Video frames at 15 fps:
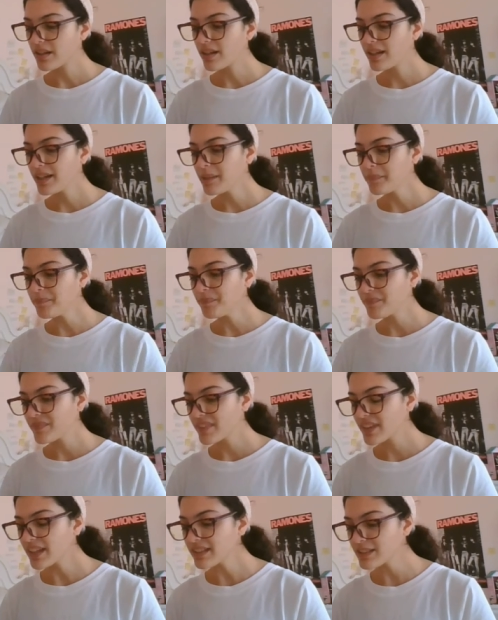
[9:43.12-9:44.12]
I'm
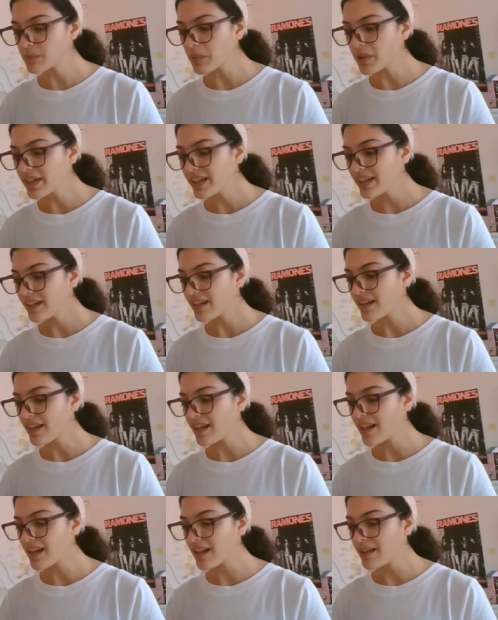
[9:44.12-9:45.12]
that's why
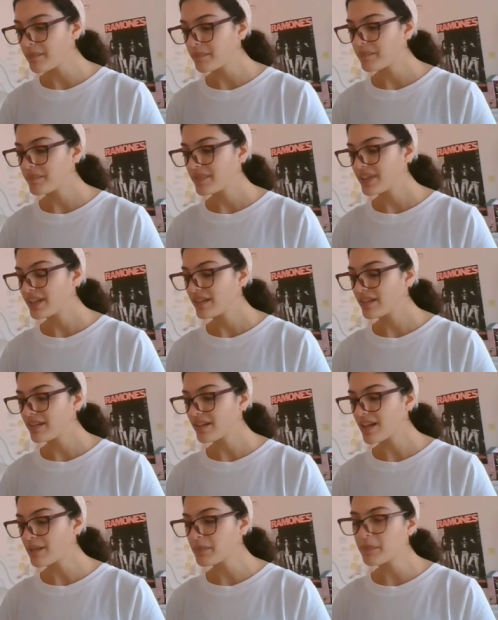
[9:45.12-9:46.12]
I'm
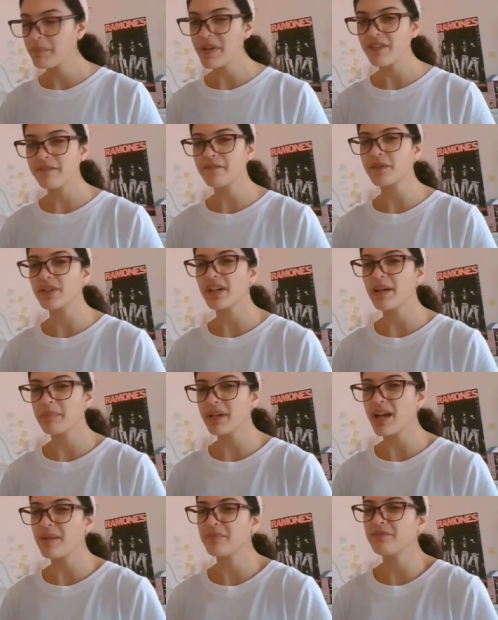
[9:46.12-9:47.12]
I'm a bit for
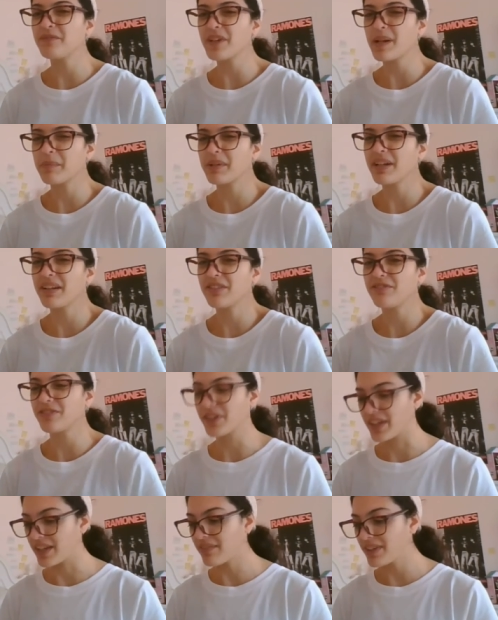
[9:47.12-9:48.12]
I'm I'm I'm kind of
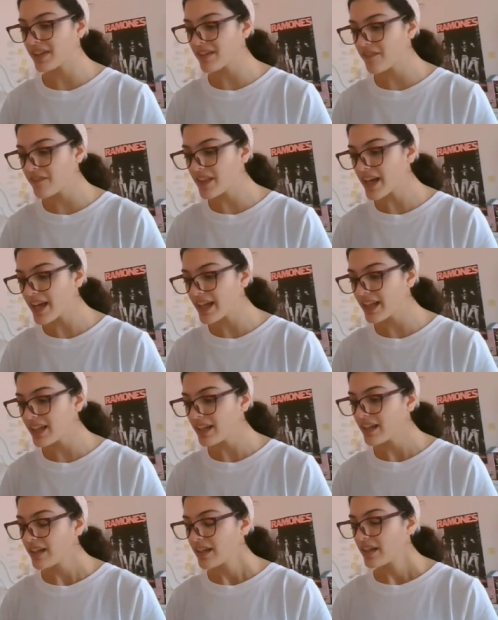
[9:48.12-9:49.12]
forgiving of
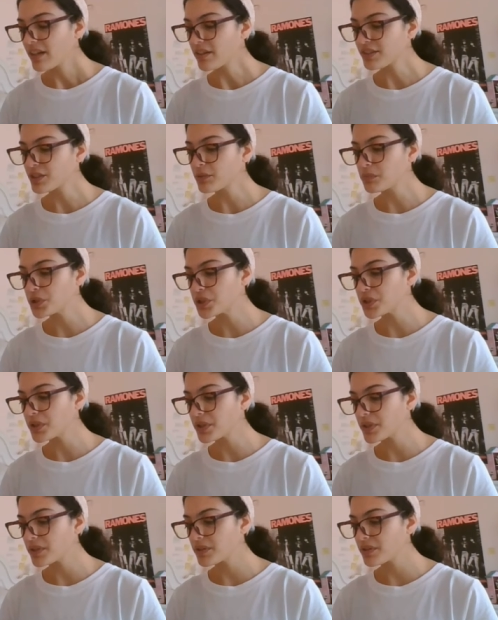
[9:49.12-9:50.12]
that. Also, I'm
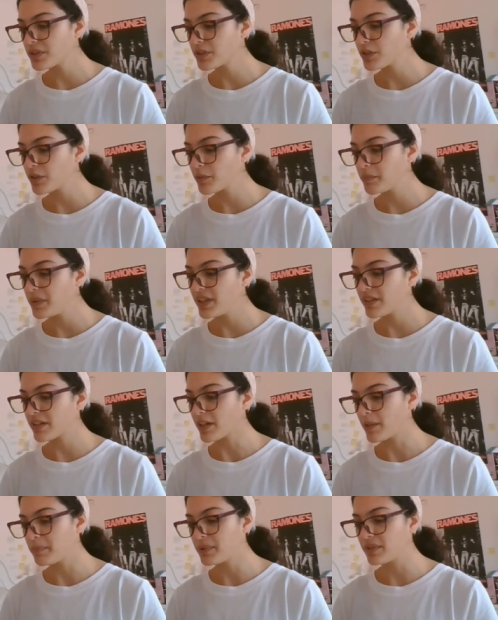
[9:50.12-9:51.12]
sure there'll be a
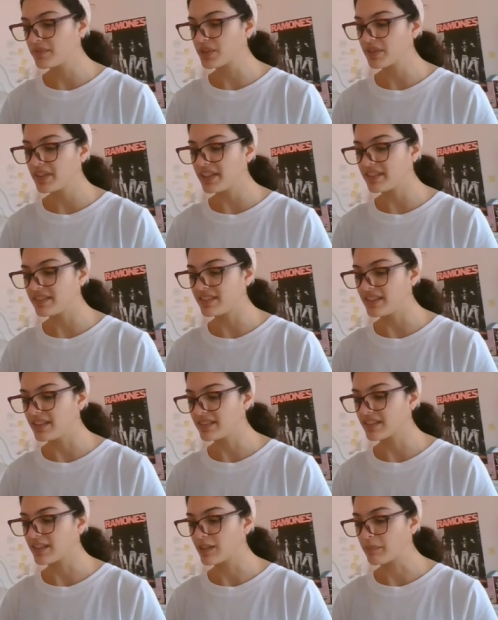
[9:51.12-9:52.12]
couple of deleted
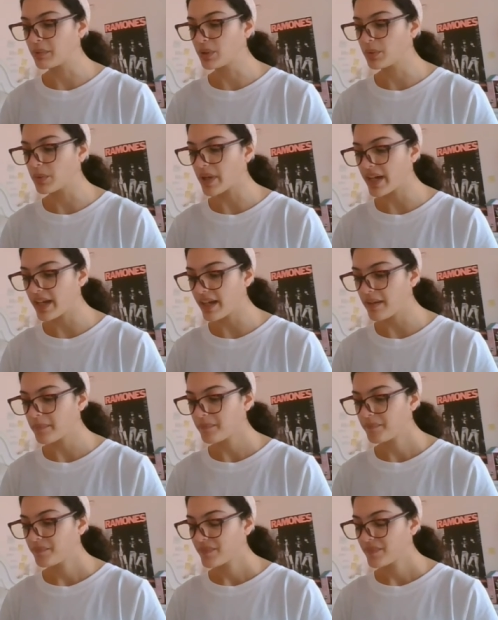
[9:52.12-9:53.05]
scenes on the Blu-ray.